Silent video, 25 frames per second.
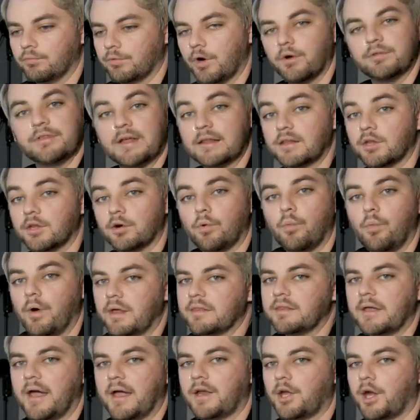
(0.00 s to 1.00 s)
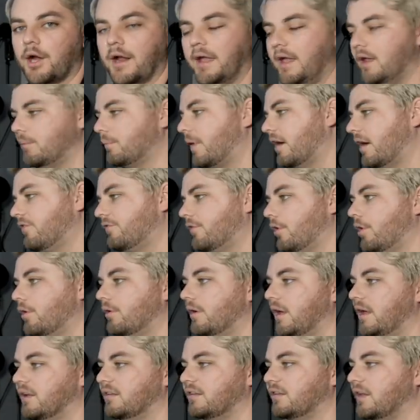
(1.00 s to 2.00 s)
wrote that little one liner in my
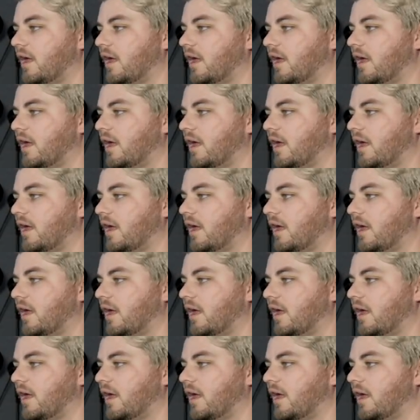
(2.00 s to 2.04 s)
phone and